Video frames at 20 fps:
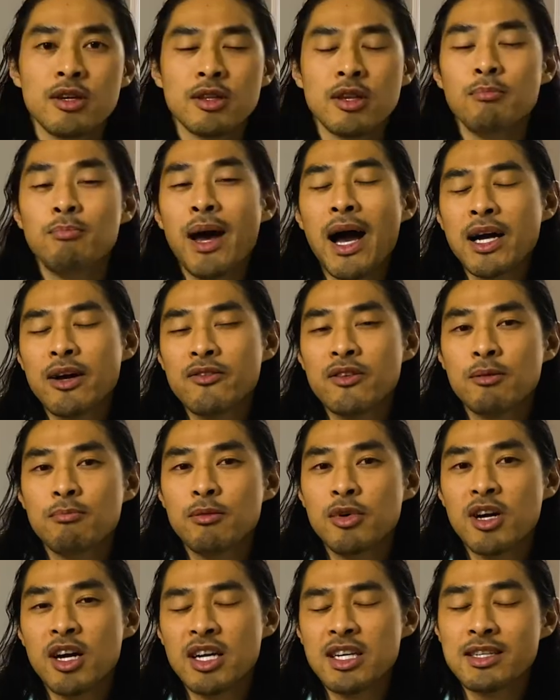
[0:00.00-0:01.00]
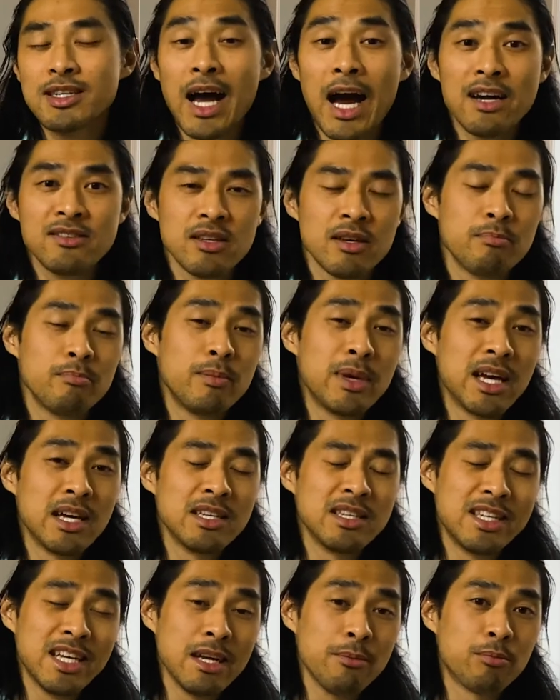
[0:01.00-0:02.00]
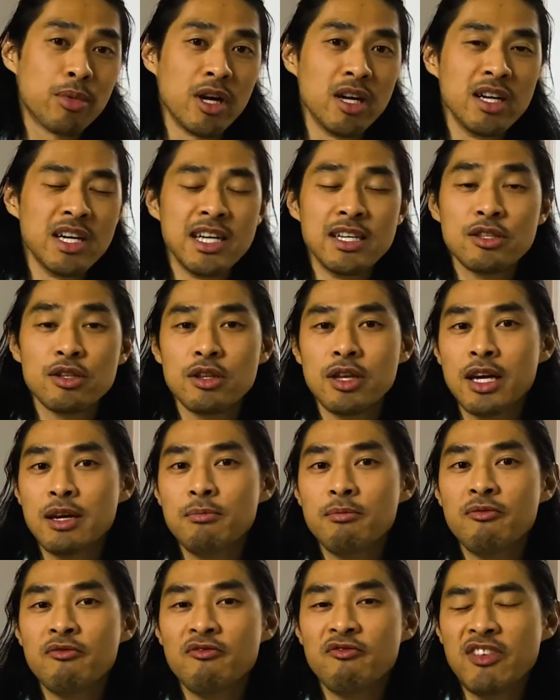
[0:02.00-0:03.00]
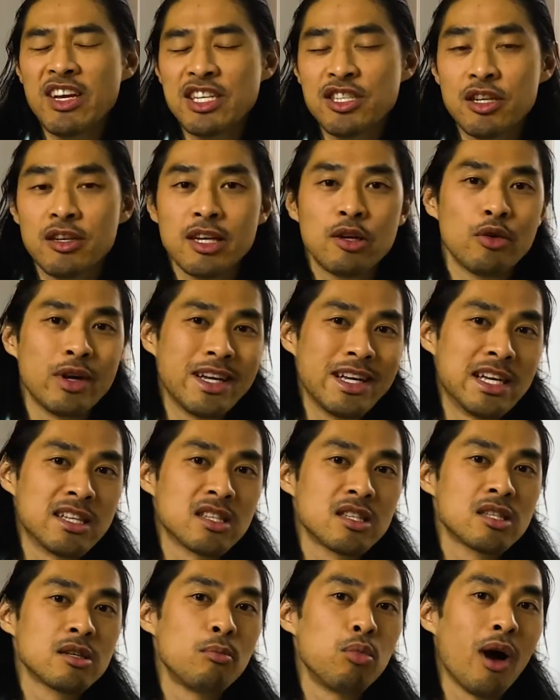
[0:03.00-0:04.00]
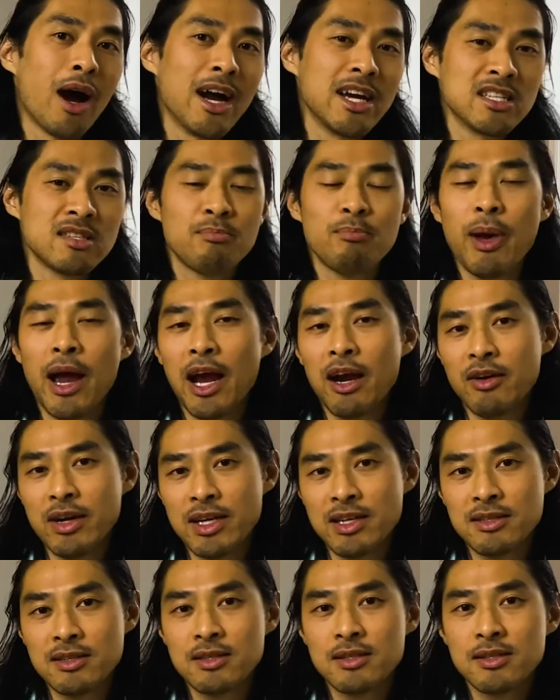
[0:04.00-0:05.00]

The back of the book dives a bit deeper into the featured ingredient surprise pairings.